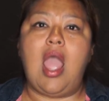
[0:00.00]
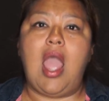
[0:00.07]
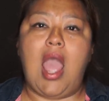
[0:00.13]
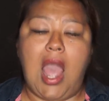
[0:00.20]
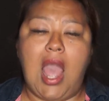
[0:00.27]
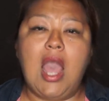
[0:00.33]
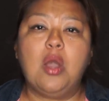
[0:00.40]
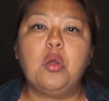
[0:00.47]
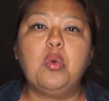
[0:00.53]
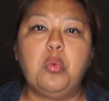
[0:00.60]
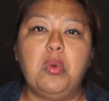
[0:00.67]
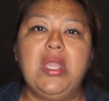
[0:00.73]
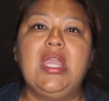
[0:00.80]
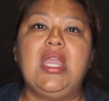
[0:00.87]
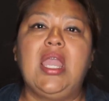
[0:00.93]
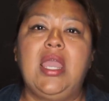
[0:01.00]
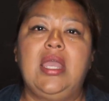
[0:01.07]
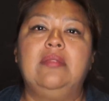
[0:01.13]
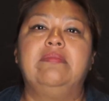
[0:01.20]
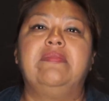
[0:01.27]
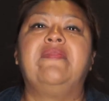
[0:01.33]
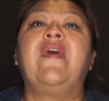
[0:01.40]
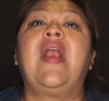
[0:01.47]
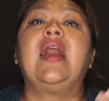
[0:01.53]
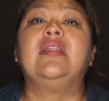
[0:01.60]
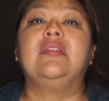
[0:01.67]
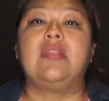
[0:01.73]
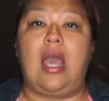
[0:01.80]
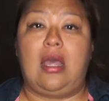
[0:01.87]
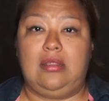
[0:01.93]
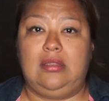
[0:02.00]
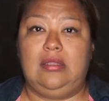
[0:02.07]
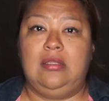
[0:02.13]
how we can find that.